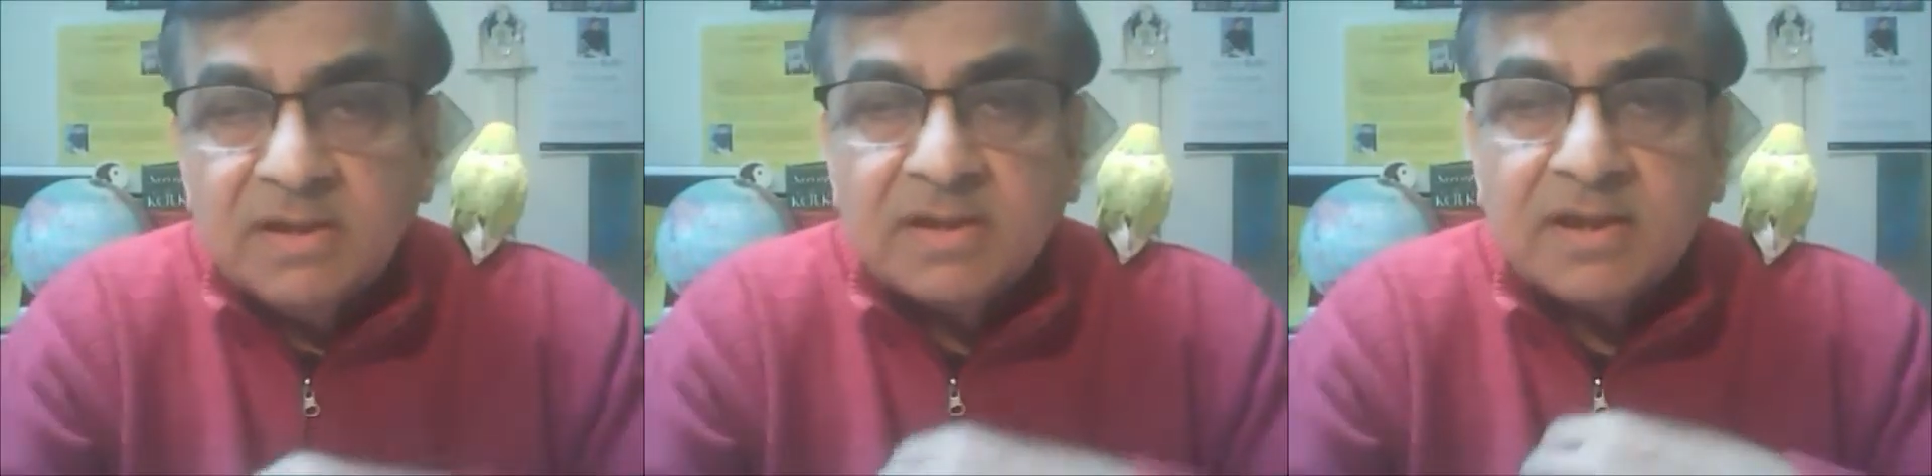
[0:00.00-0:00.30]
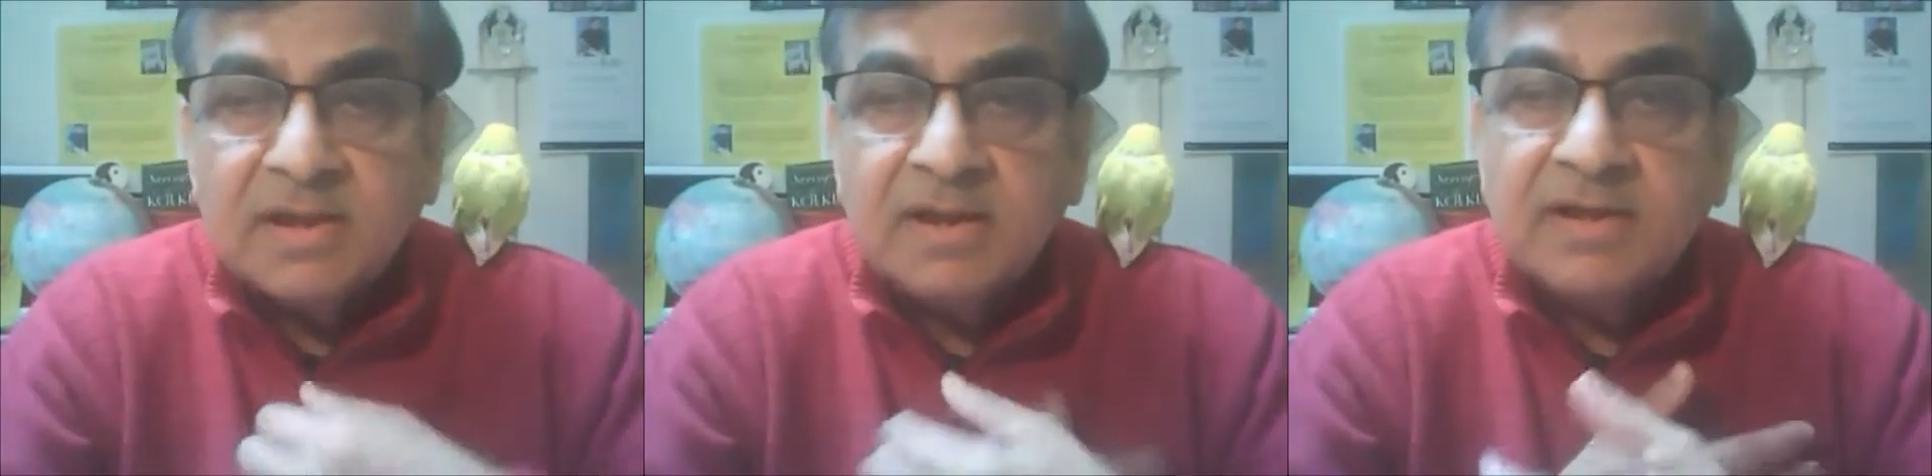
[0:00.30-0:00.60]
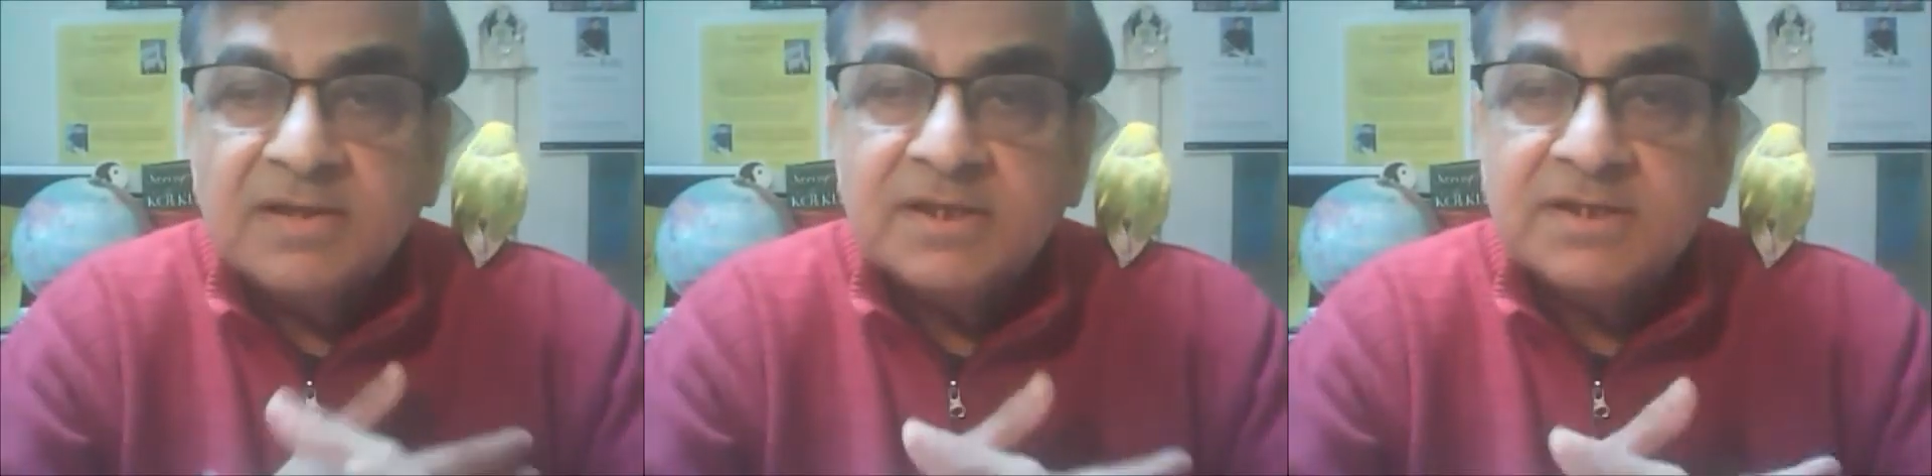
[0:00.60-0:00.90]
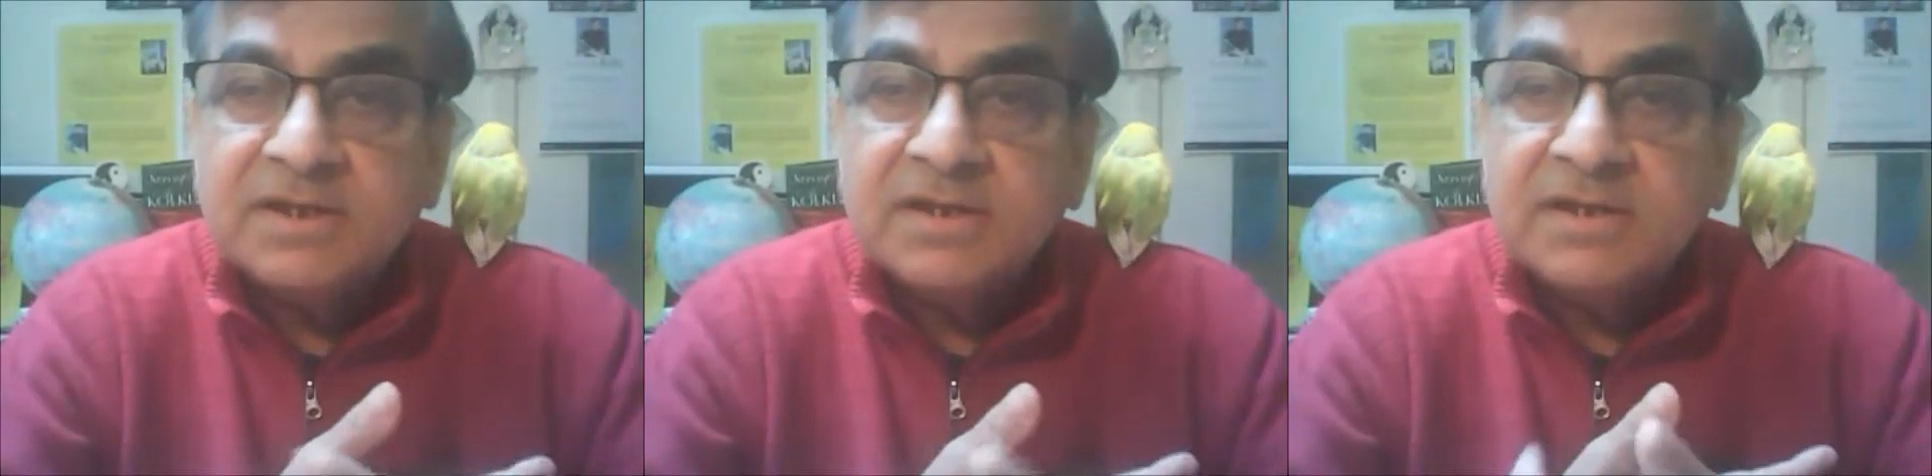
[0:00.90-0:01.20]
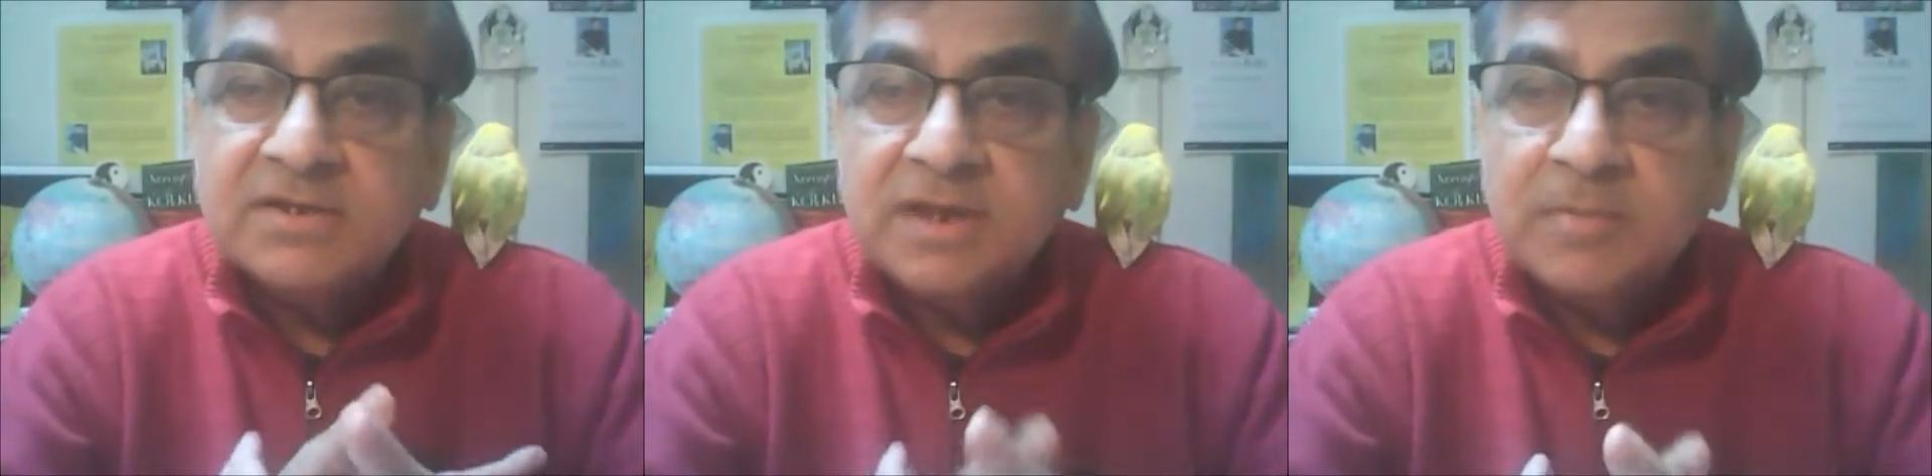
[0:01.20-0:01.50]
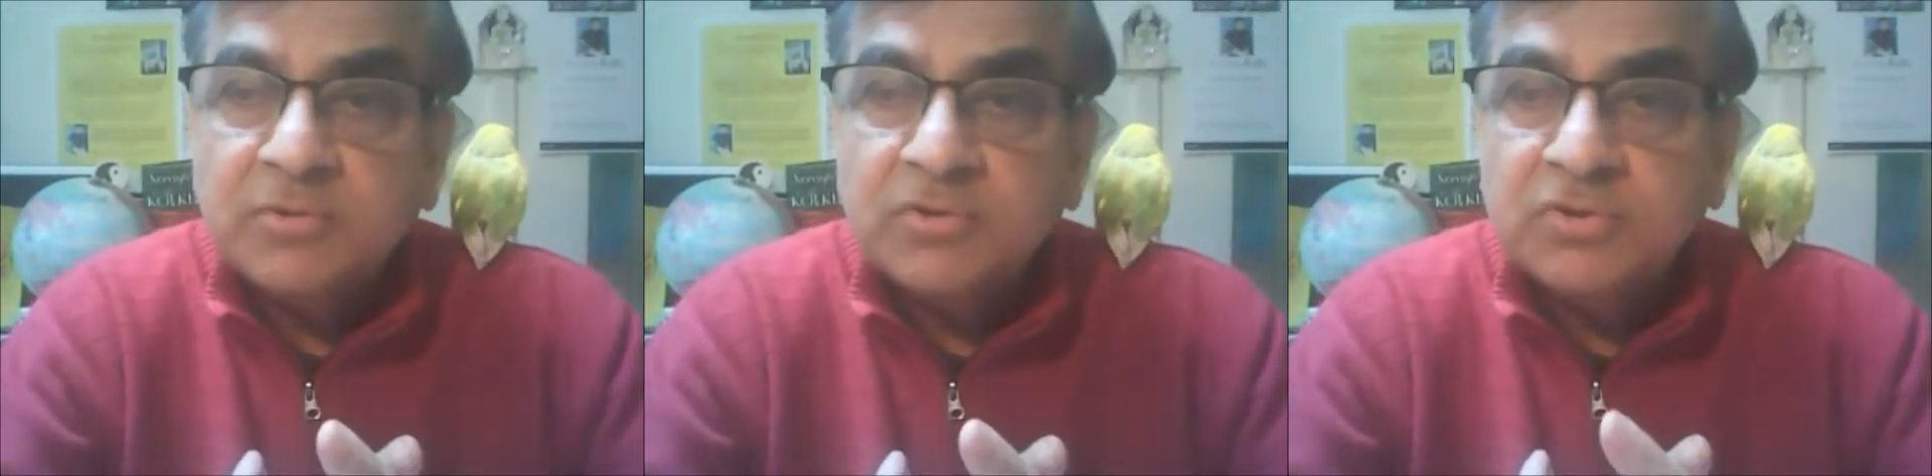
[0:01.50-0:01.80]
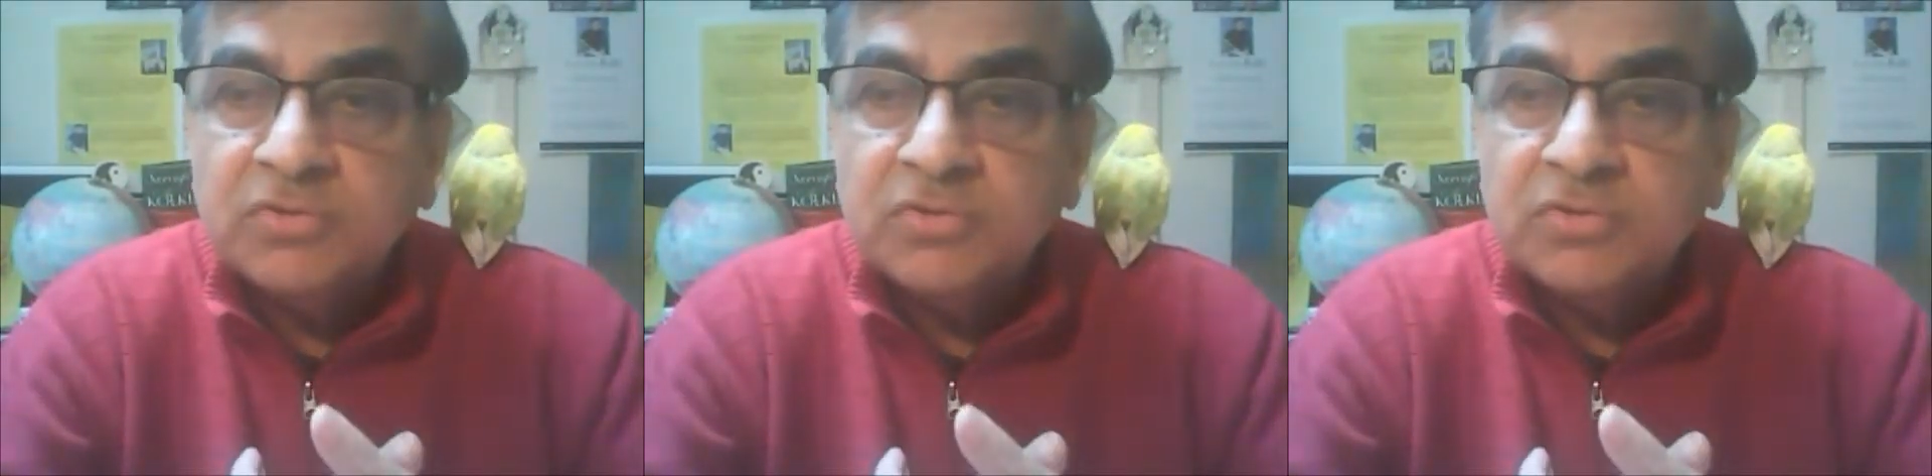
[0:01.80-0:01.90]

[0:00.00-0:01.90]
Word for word: Canada is extending support